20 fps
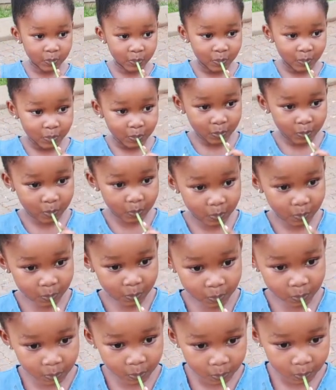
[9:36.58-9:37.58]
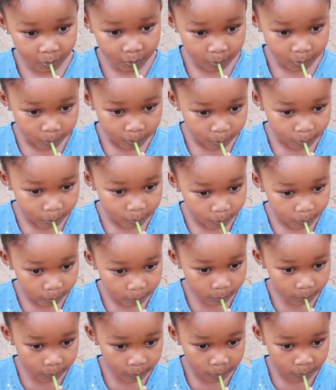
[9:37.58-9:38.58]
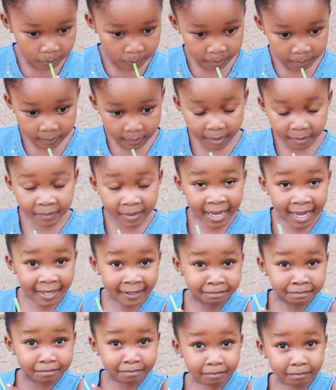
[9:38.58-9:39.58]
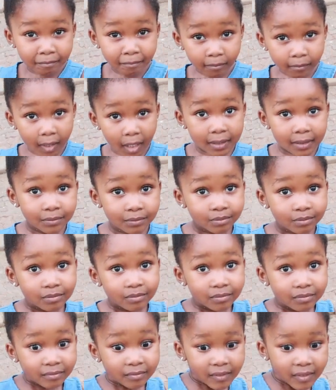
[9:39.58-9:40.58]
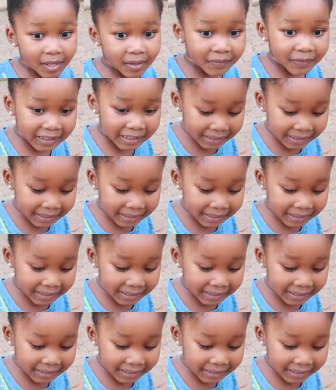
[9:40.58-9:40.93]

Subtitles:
the dumpster. Did you know that it stinks up a hell lot in there?